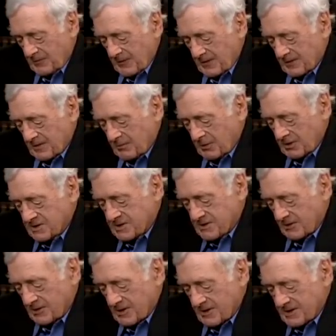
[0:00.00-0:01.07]
a
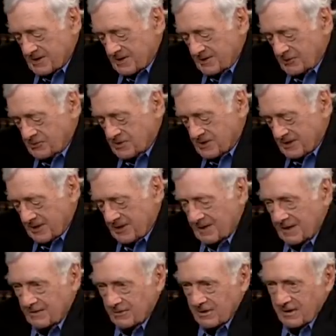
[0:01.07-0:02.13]
bookstore newsstand,
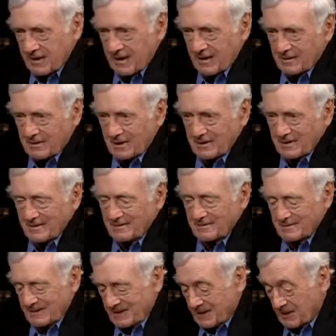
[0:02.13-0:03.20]
they ought to get
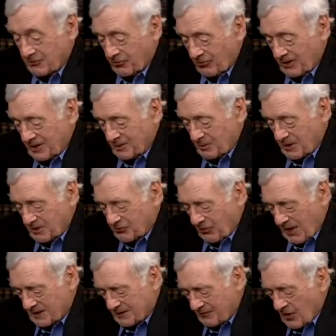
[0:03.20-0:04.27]
it. It'll be
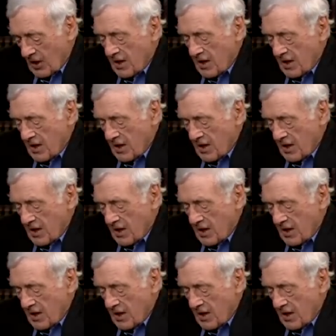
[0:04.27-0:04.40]
attractive.